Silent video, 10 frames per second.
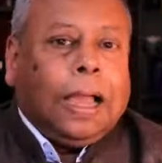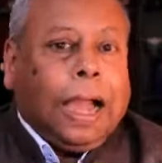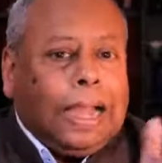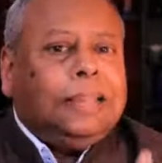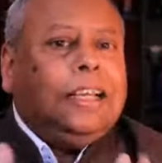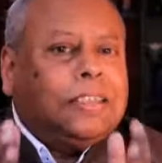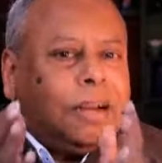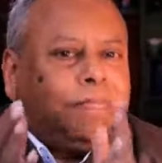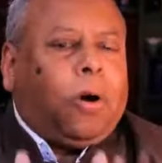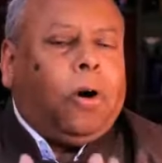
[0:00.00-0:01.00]
I think
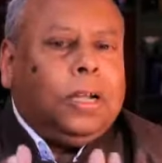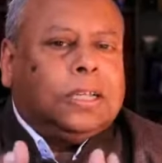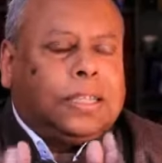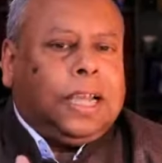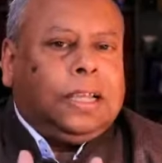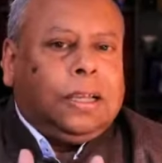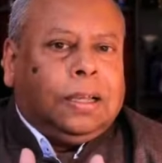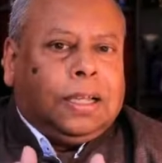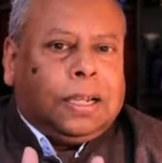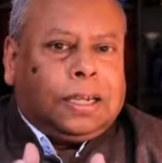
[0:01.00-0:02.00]
St. Paul is
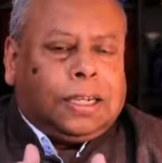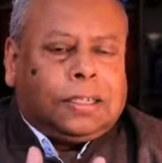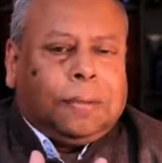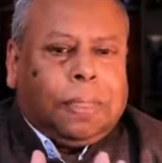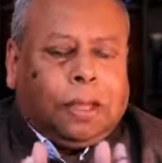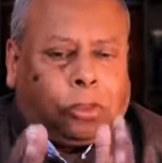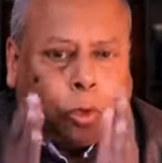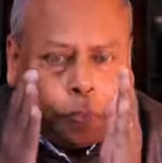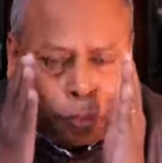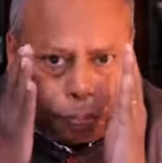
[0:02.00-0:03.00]
saying here is
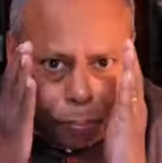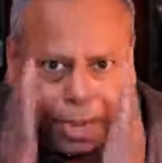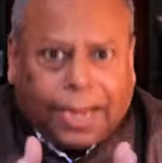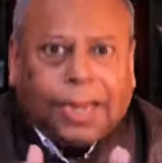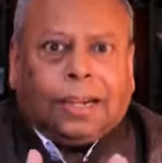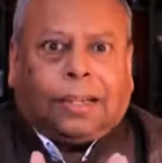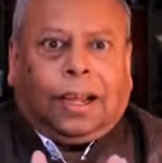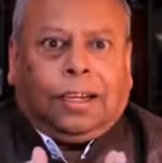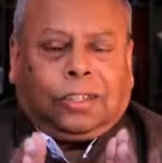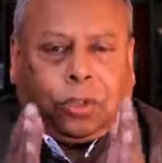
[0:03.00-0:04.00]
to praying in
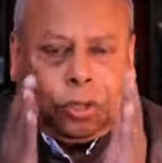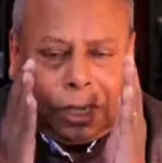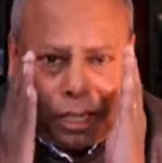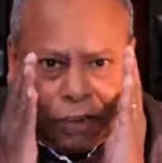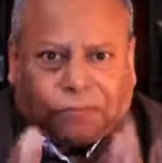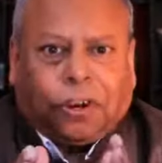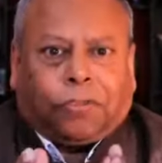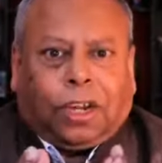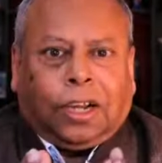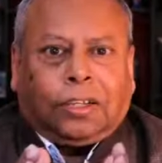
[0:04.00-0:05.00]
tongues, through the gift
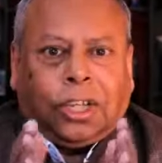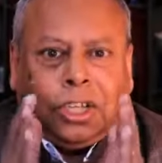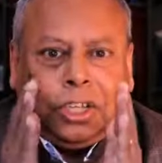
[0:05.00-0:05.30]
of tongues,